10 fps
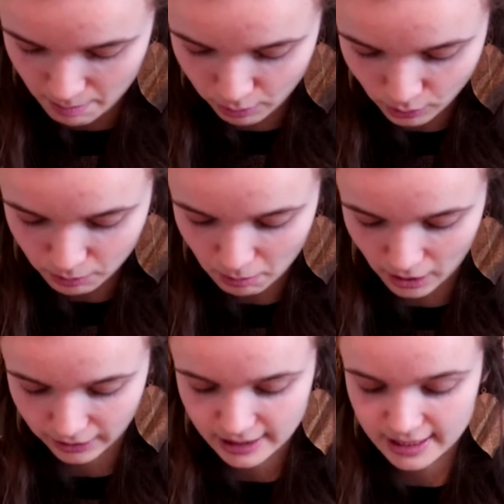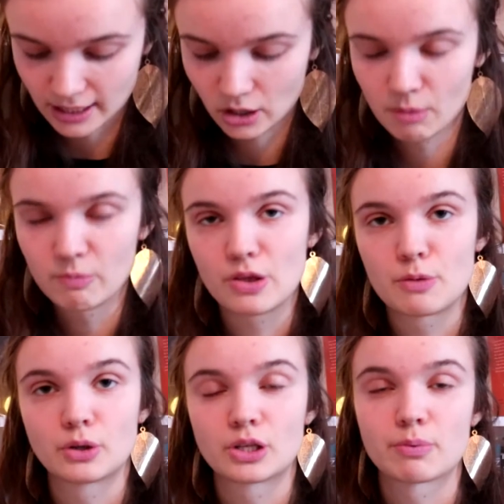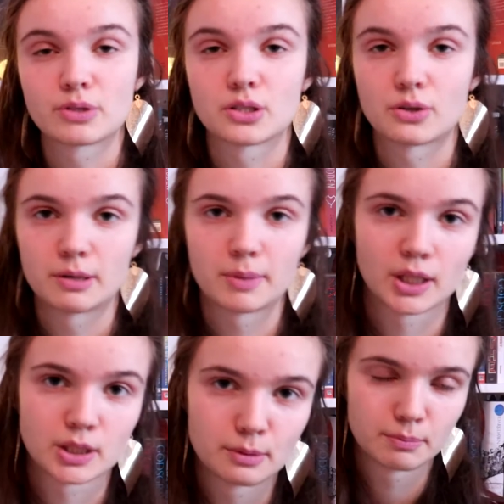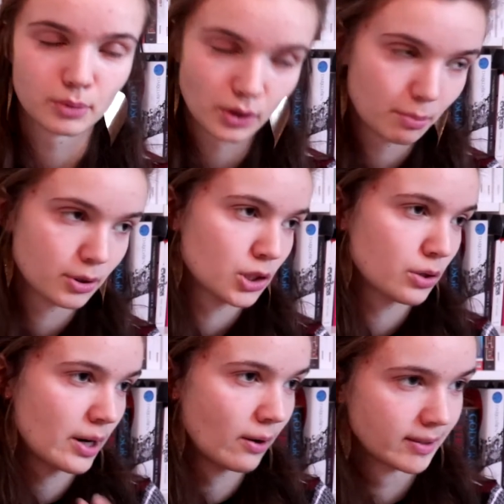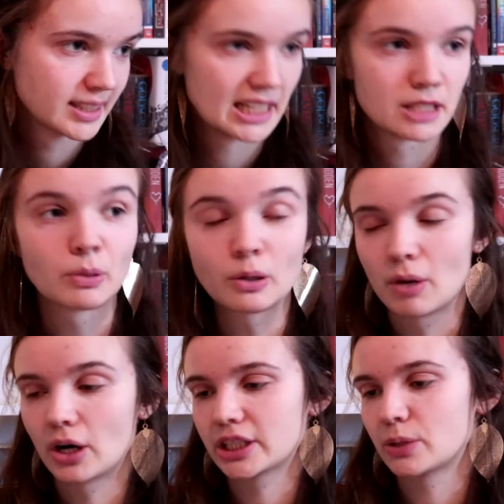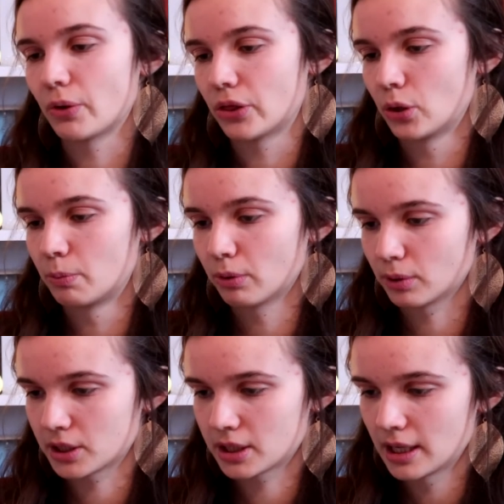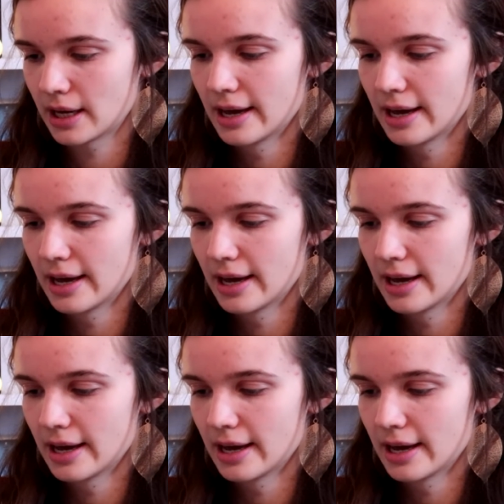bookmarks that come with Book Depository, because Book Depository always sends bookmarks with your books.